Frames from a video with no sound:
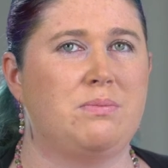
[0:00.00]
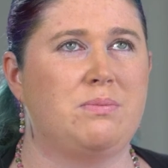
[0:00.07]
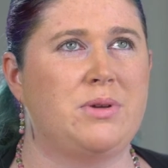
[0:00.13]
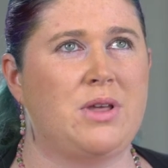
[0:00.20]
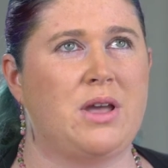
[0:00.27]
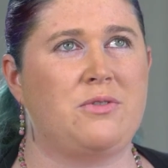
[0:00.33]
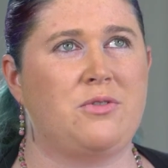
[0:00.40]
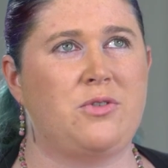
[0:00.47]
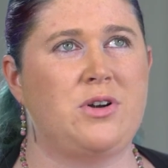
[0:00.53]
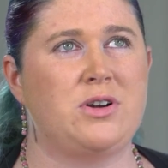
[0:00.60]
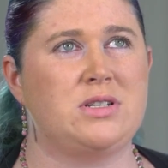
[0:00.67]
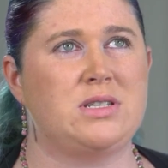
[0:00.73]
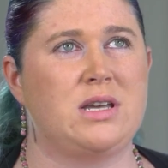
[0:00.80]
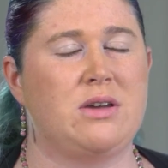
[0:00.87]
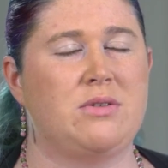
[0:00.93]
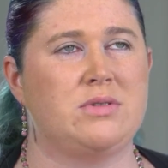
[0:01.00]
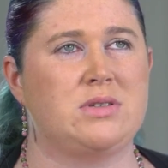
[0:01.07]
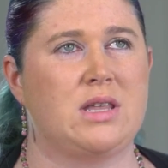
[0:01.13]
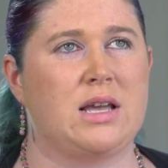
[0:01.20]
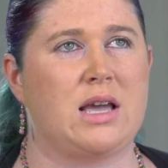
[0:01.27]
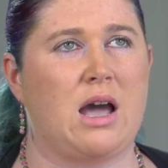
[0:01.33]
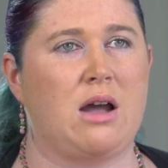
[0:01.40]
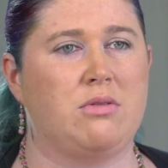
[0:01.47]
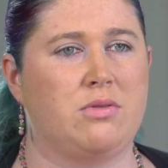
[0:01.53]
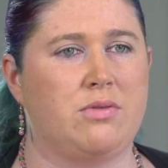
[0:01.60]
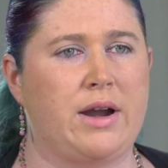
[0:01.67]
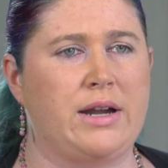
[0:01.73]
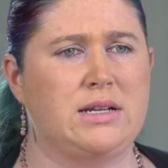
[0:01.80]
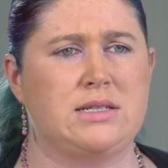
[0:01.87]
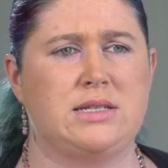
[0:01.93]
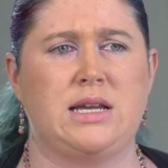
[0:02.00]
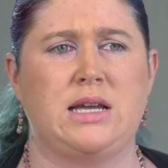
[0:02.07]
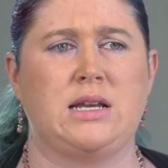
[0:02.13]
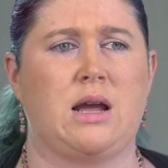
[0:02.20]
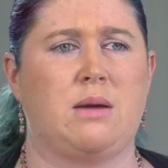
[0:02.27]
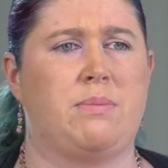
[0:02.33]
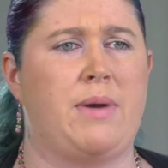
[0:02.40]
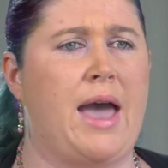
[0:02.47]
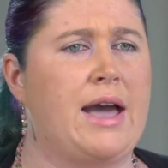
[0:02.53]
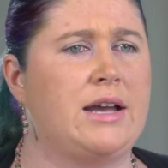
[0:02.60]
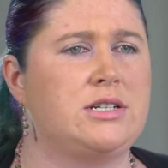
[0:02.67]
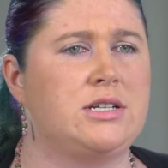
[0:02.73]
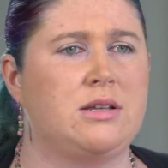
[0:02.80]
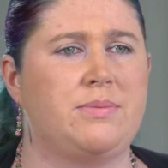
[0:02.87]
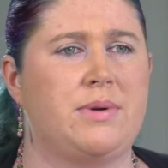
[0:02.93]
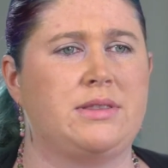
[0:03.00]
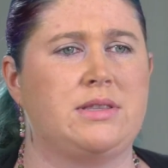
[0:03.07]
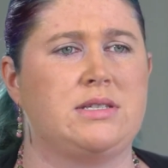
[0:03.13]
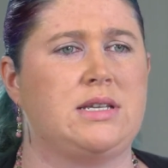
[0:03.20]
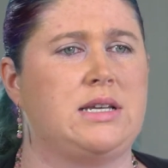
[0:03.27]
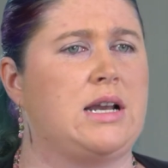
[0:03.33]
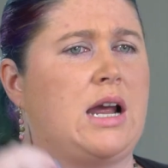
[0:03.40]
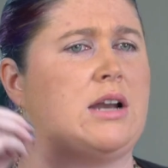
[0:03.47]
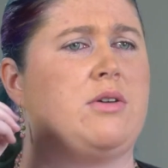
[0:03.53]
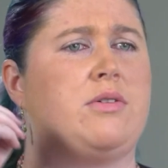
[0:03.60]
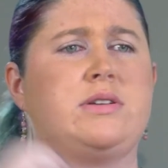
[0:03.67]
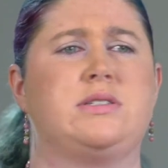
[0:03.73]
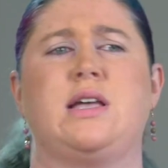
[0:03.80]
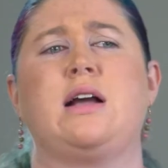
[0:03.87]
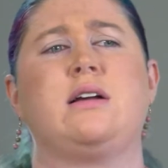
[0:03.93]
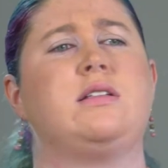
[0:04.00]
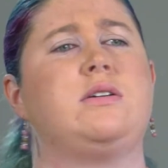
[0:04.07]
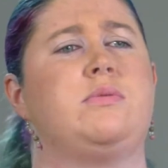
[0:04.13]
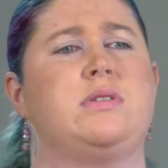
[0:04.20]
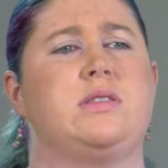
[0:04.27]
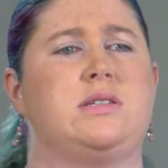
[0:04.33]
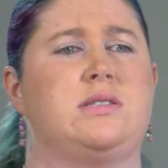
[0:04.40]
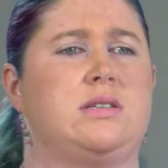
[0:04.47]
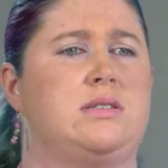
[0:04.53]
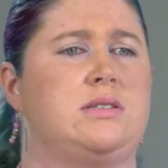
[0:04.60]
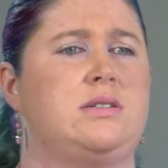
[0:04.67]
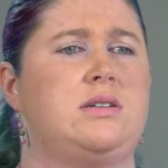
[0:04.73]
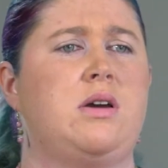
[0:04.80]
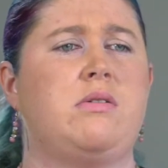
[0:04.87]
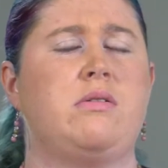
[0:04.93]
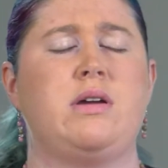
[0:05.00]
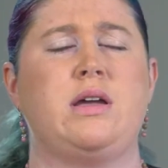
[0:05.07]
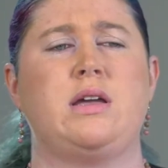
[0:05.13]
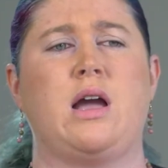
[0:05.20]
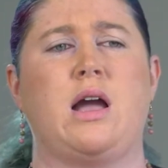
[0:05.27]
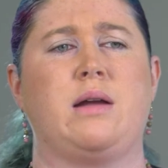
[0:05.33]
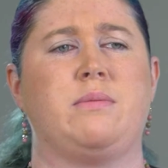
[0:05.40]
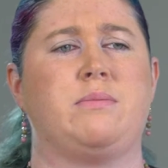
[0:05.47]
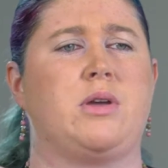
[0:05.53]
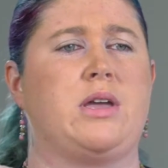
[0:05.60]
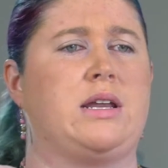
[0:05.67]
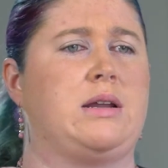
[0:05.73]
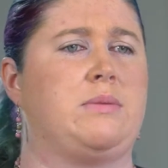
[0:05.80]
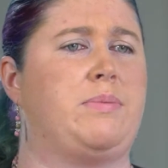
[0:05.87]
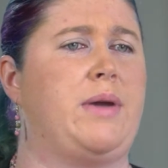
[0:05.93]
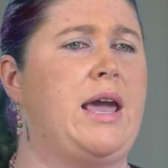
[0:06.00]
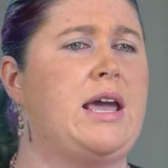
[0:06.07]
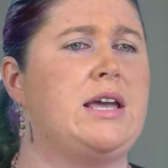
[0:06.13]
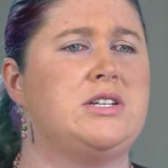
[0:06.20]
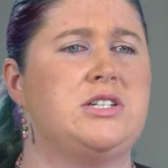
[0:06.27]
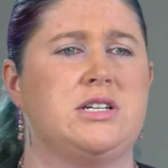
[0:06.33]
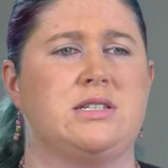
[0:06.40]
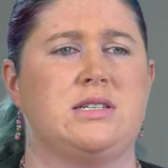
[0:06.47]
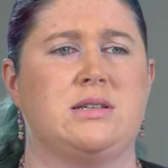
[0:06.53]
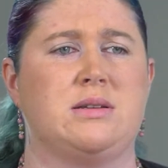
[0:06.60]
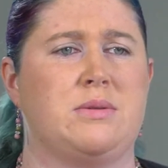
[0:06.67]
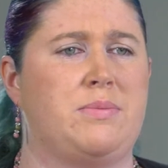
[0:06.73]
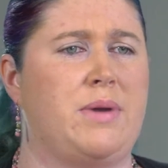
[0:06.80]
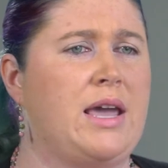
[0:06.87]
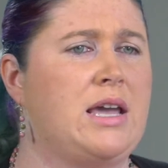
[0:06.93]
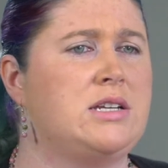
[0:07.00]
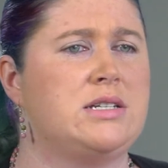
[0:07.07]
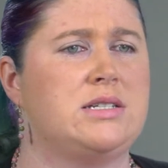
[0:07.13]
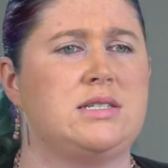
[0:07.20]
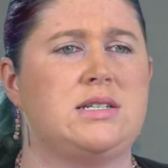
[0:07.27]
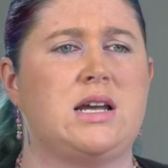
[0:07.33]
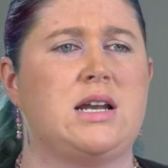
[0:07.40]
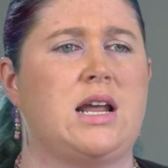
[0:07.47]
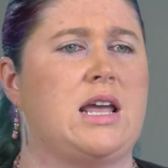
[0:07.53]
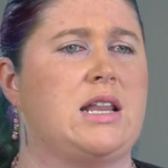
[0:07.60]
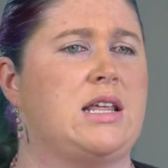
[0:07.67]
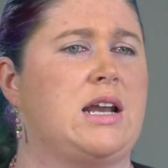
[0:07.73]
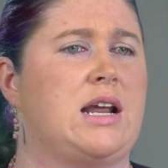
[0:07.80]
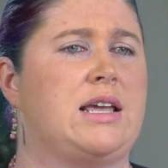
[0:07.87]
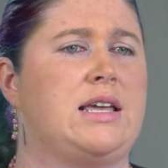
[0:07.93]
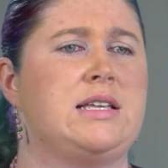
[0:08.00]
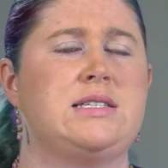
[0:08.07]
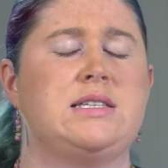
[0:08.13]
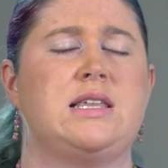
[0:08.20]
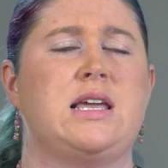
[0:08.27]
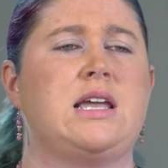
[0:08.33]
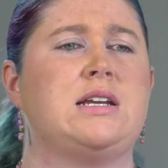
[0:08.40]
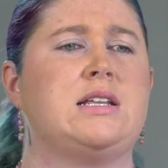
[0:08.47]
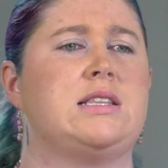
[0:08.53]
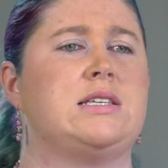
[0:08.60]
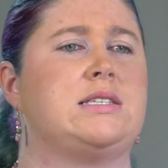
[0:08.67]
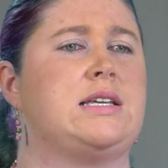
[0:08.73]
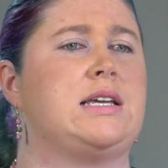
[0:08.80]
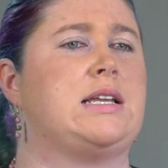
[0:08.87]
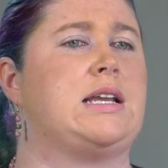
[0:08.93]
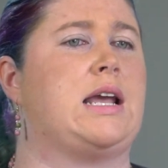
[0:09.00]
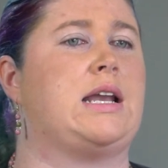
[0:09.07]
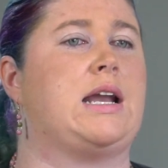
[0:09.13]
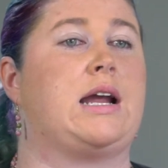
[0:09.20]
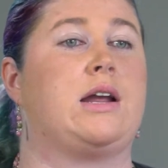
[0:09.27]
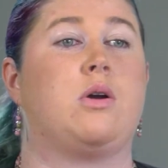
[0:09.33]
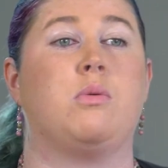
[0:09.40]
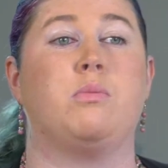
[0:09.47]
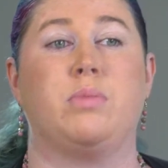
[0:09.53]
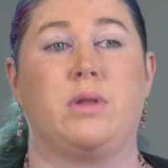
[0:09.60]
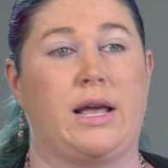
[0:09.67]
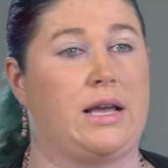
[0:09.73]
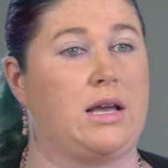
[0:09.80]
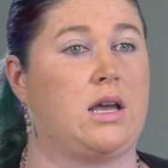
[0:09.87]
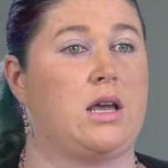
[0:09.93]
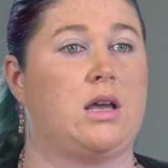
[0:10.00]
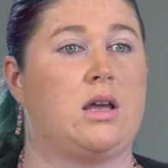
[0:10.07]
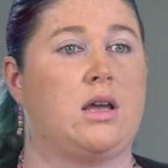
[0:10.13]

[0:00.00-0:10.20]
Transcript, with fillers: But at first, it was like I would write a scene, I'm passionate about the scene, I know exactly where this is going, I'm getting pages and then pages done, and then I get to the end of the scene and I go blank